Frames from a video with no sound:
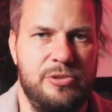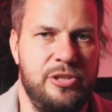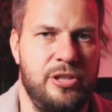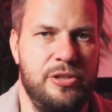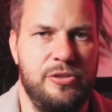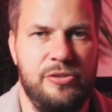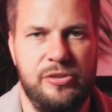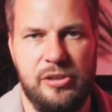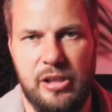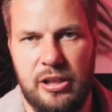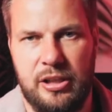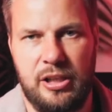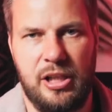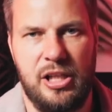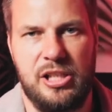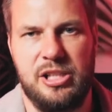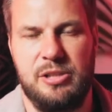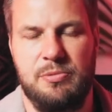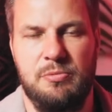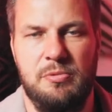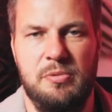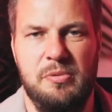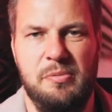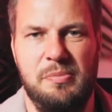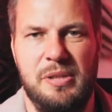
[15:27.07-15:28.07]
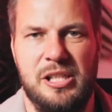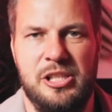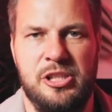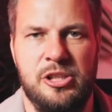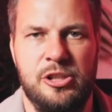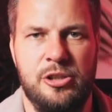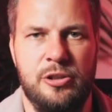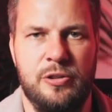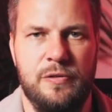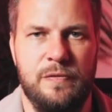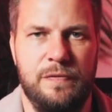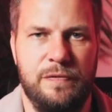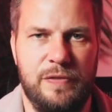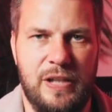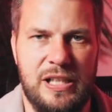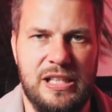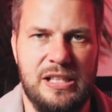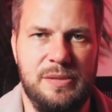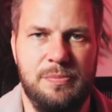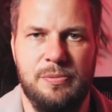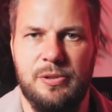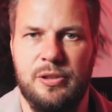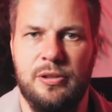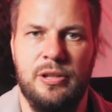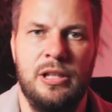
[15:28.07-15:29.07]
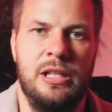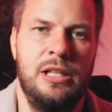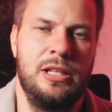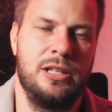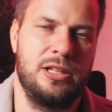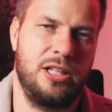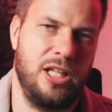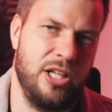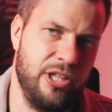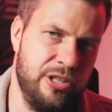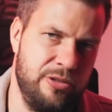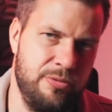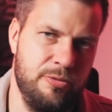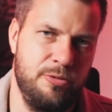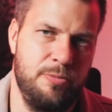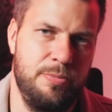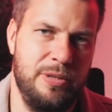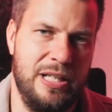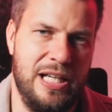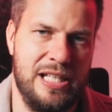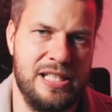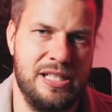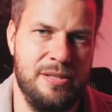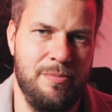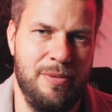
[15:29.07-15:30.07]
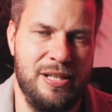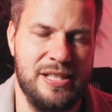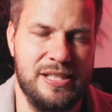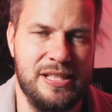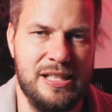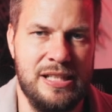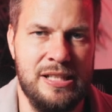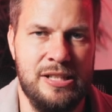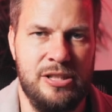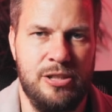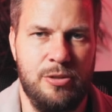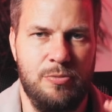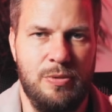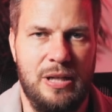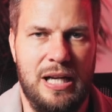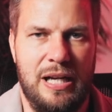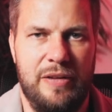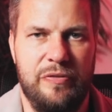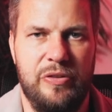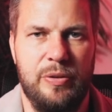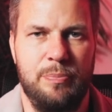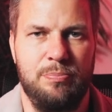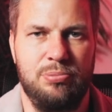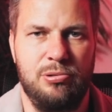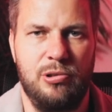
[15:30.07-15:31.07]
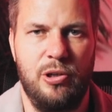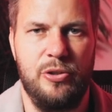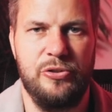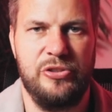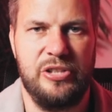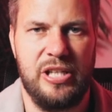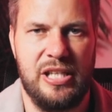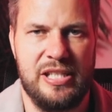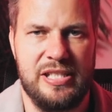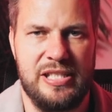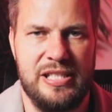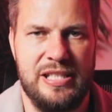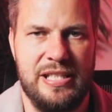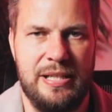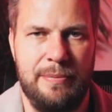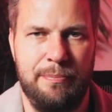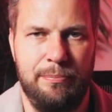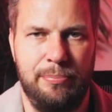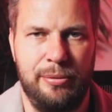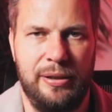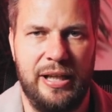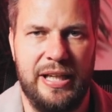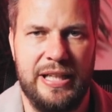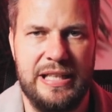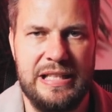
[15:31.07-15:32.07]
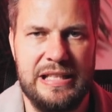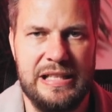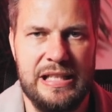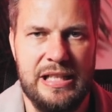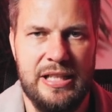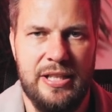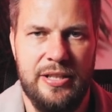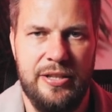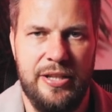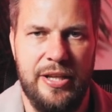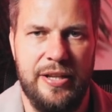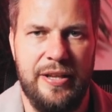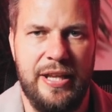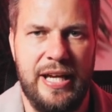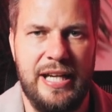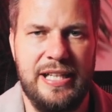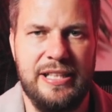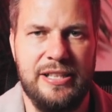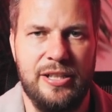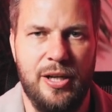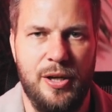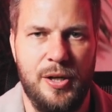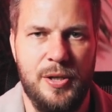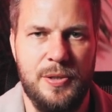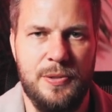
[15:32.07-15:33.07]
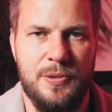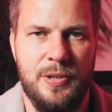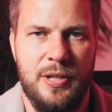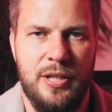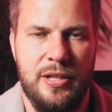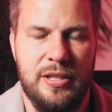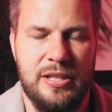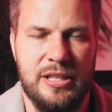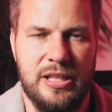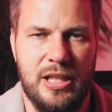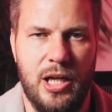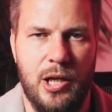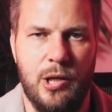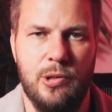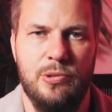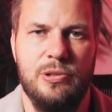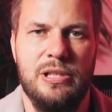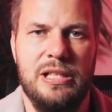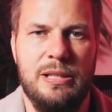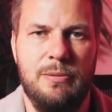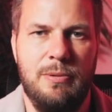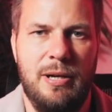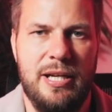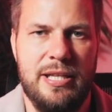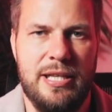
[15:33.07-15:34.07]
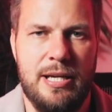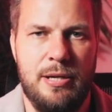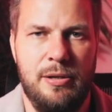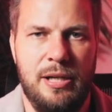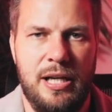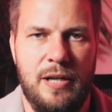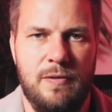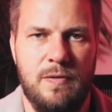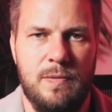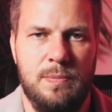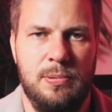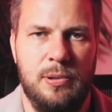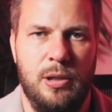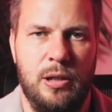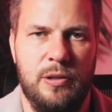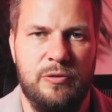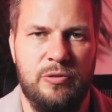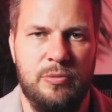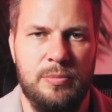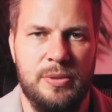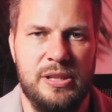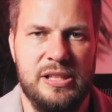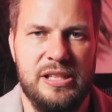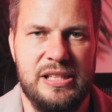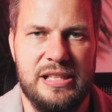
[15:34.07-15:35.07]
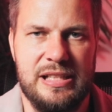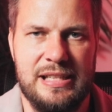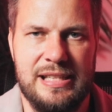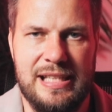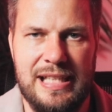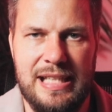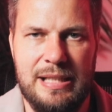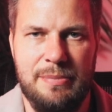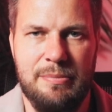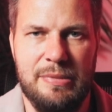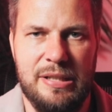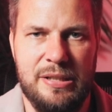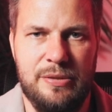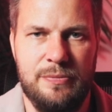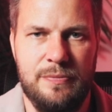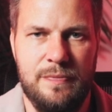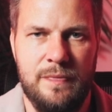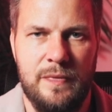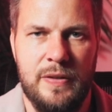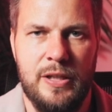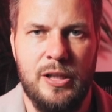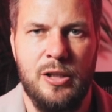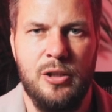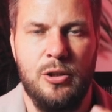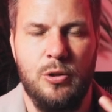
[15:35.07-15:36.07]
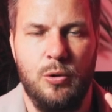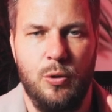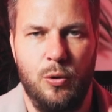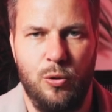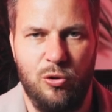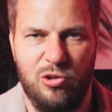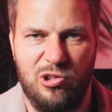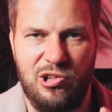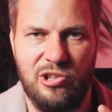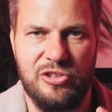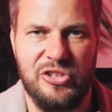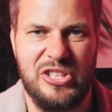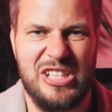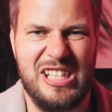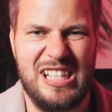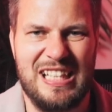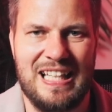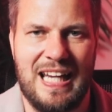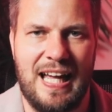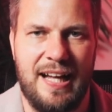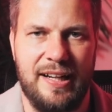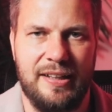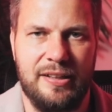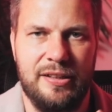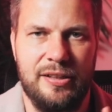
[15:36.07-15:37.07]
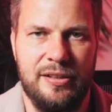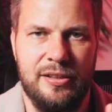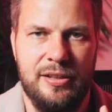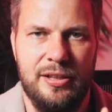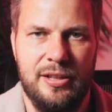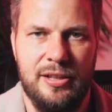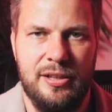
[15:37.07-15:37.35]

So a customer will be messaging you on Facebook, customer will be SMSing. So we have the processes in place that they know the only way they'll get a reply from us is email or on Slack.